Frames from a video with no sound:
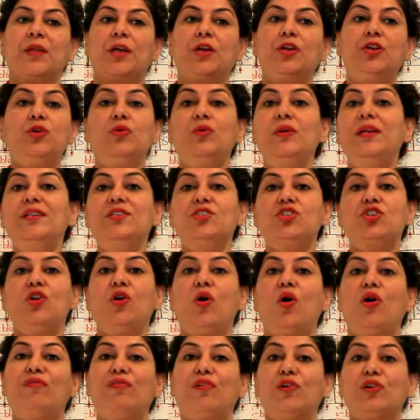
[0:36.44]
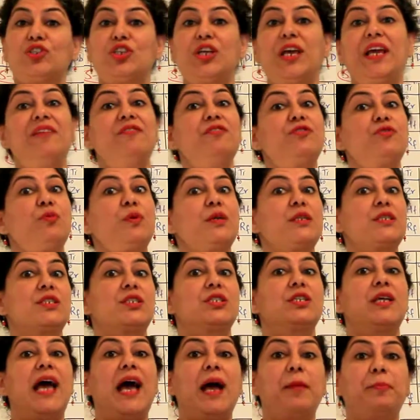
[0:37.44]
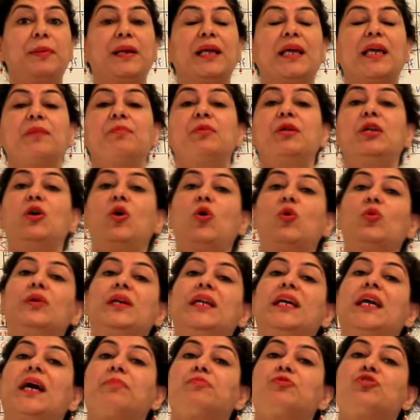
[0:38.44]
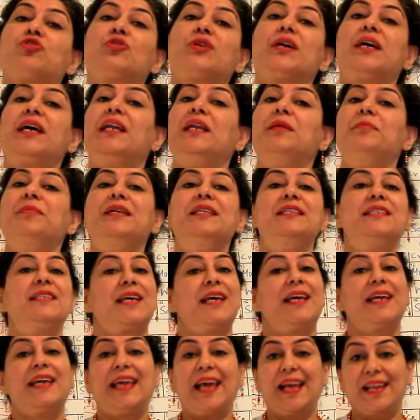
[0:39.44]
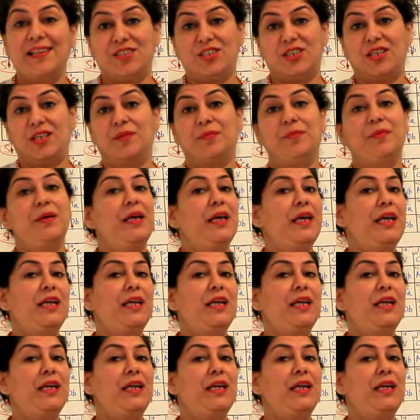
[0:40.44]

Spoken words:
Newland's law of octaves was applicable only up to the element calcium.